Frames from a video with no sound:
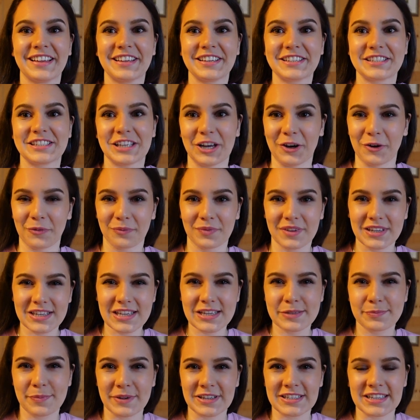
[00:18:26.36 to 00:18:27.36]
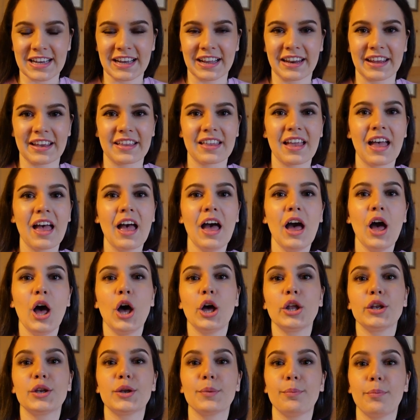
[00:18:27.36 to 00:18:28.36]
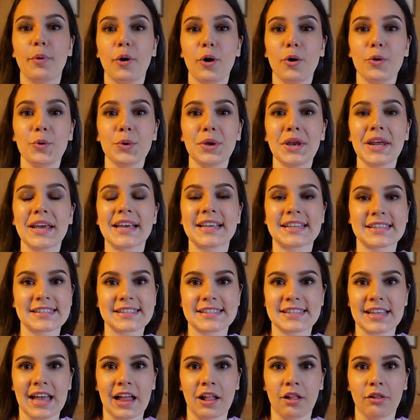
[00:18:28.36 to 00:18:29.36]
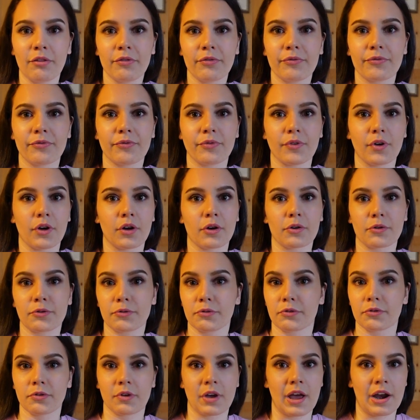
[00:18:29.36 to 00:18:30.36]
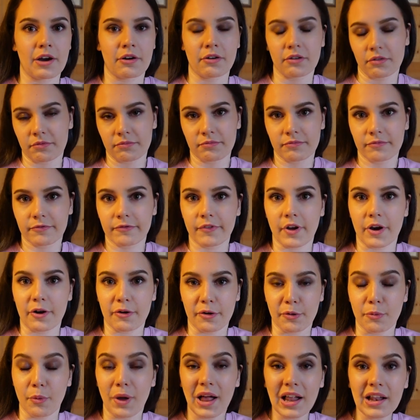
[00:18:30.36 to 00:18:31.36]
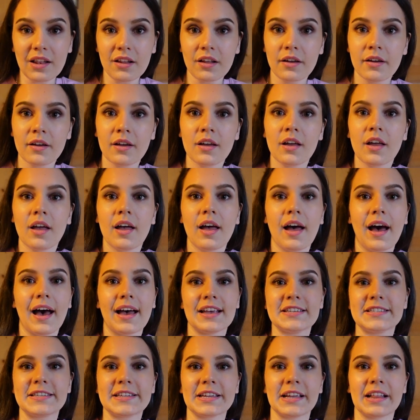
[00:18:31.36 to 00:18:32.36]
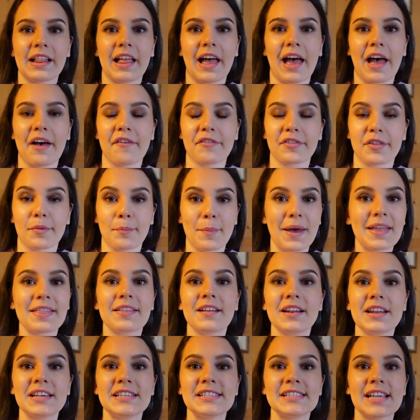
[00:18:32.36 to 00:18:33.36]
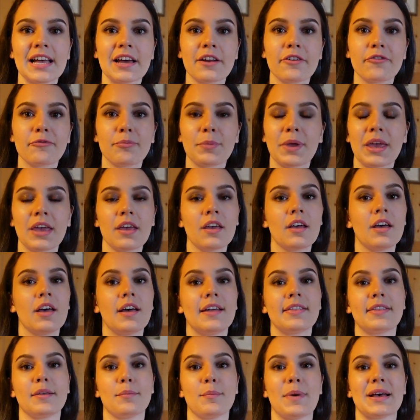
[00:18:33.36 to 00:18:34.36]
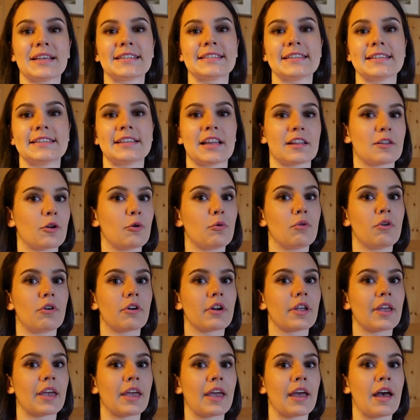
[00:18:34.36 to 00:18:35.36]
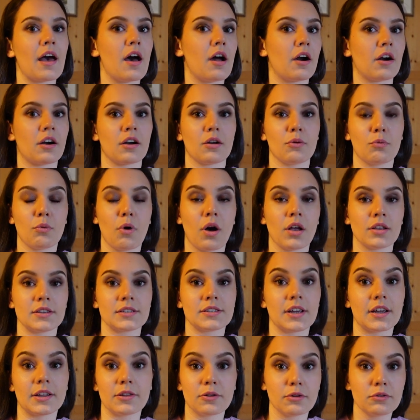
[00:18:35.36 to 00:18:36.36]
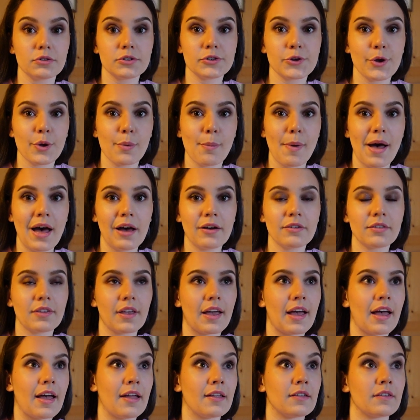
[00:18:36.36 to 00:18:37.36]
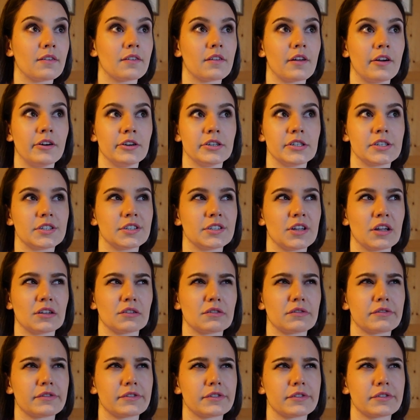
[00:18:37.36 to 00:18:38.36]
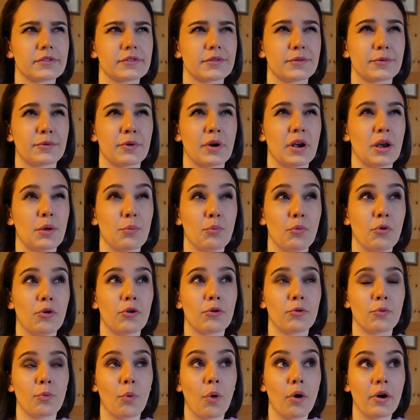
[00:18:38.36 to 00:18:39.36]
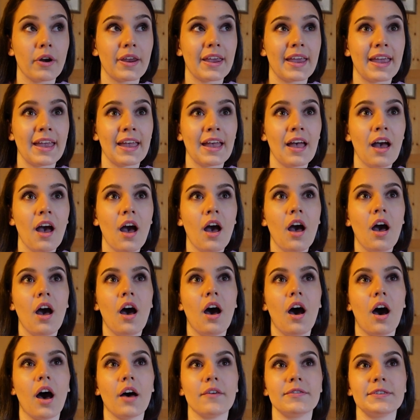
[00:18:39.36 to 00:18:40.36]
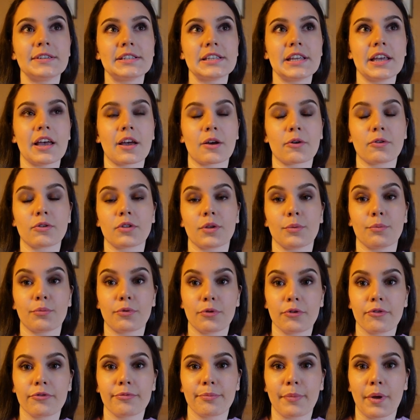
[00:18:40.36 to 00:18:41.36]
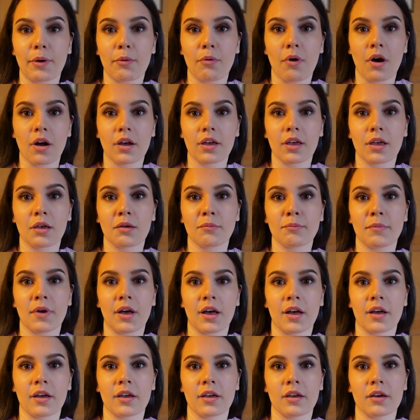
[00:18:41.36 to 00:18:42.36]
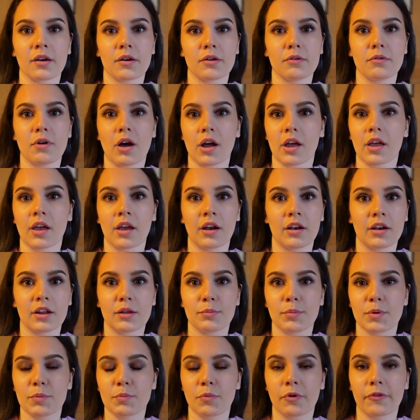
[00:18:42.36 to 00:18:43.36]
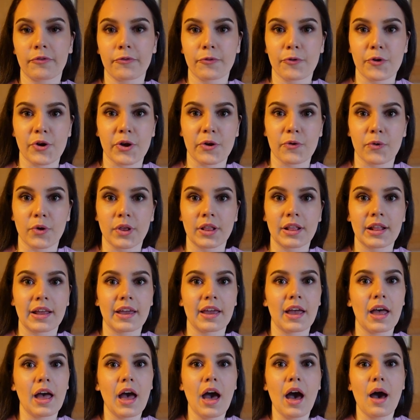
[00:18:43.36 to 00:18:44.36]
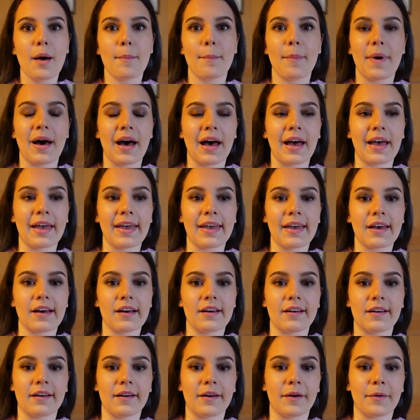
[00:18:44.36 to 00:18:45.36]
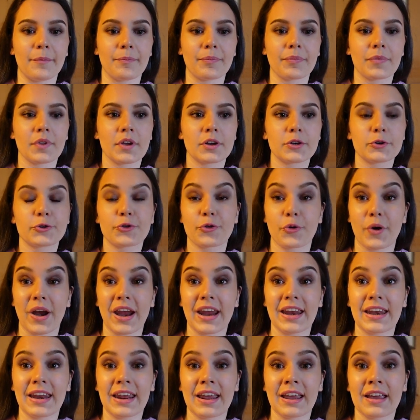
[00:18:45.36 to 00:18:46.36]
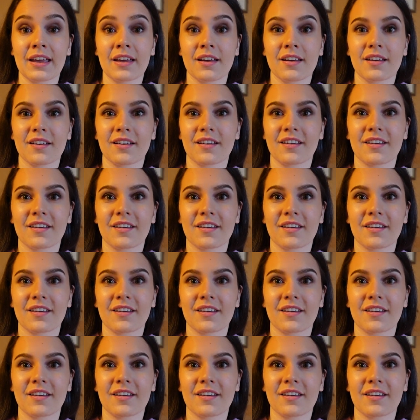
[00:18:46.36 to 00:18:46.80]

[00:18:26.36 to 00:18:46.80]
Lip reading: So, this is basically it. The bone itself grew together very well. I still have the metal inside of me. The muscles that are working are the ones I told you about. And there is not really more working. Obviously, I could improve my walking by walking a little bit more frequently. By training